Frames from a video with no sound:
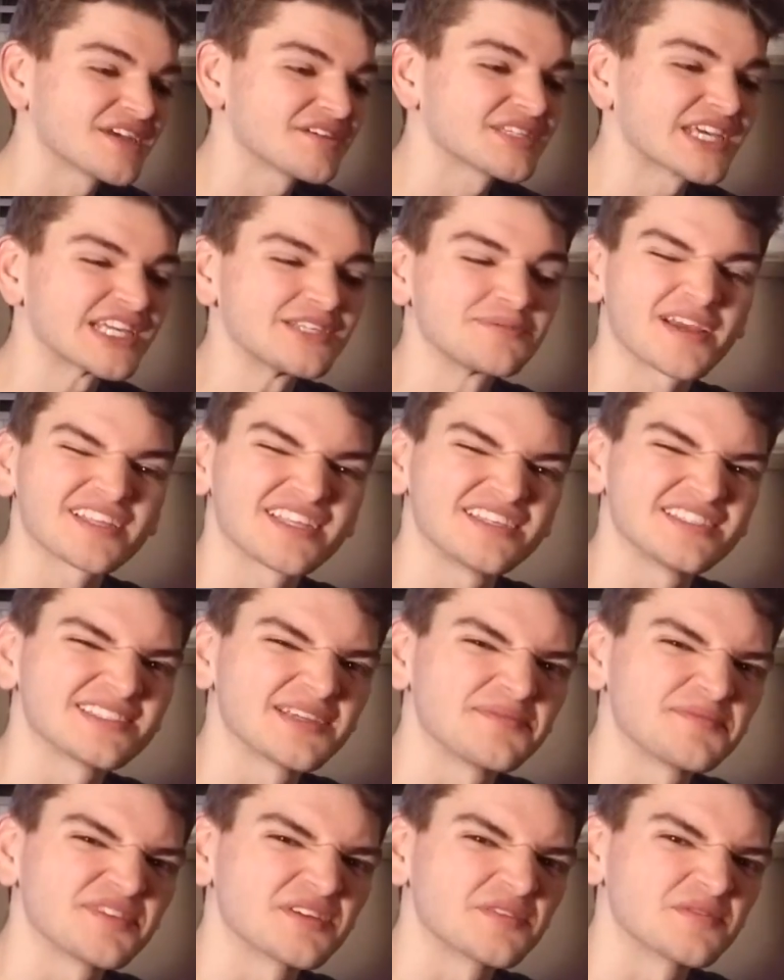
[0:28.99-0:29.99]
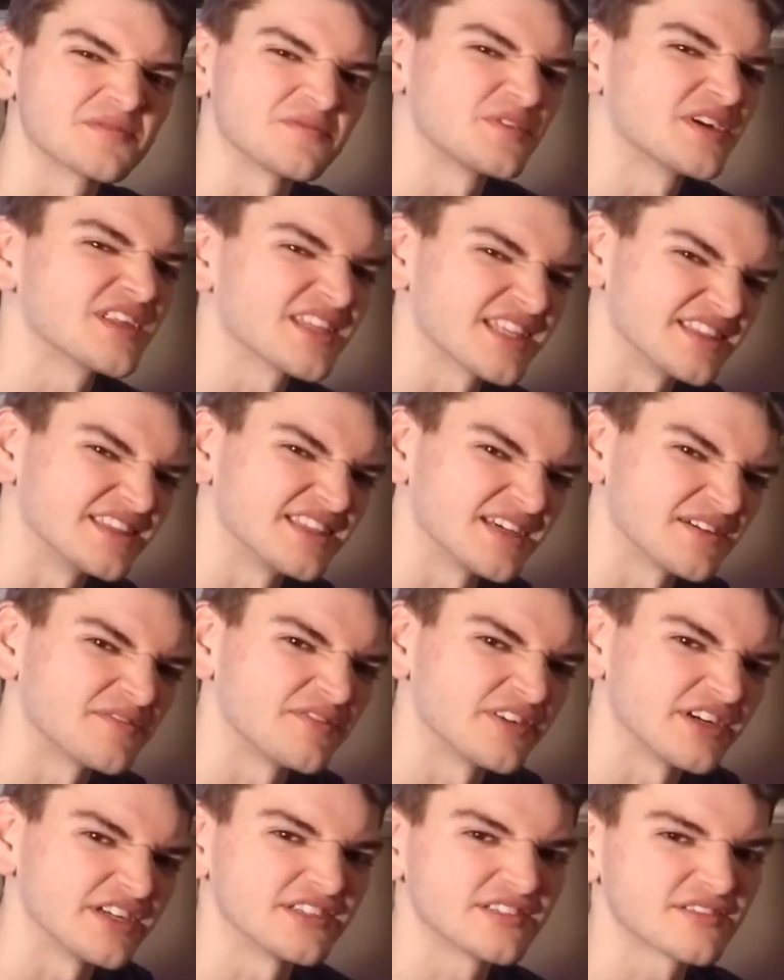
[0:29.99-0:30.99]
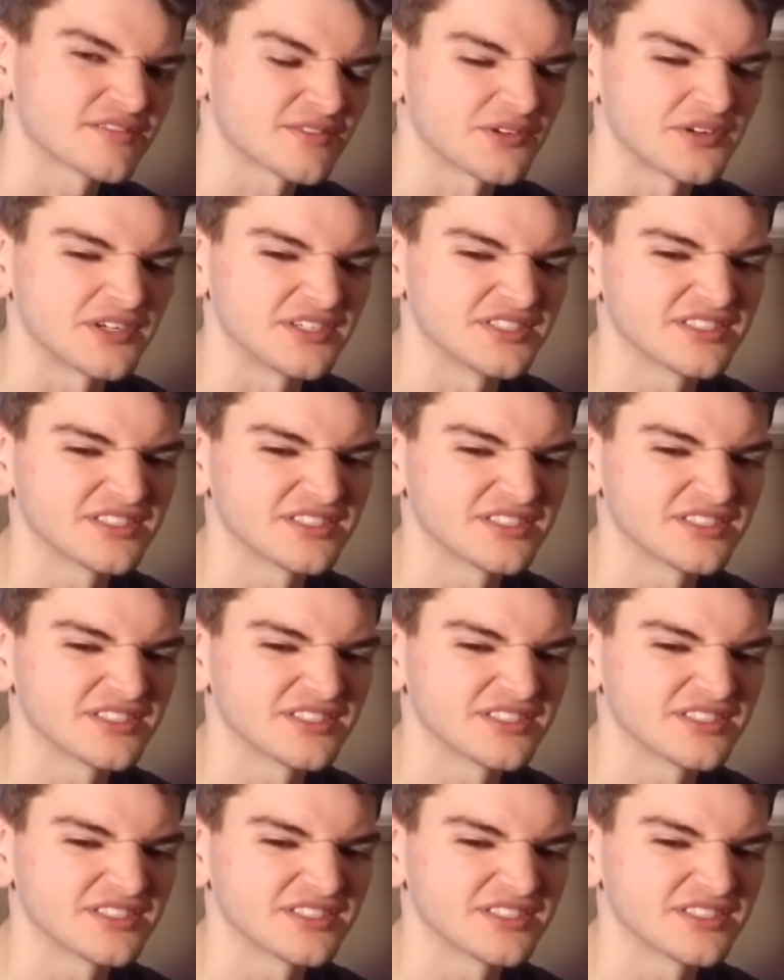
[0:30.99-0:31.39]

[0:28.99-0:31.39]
I was expecting something really different, or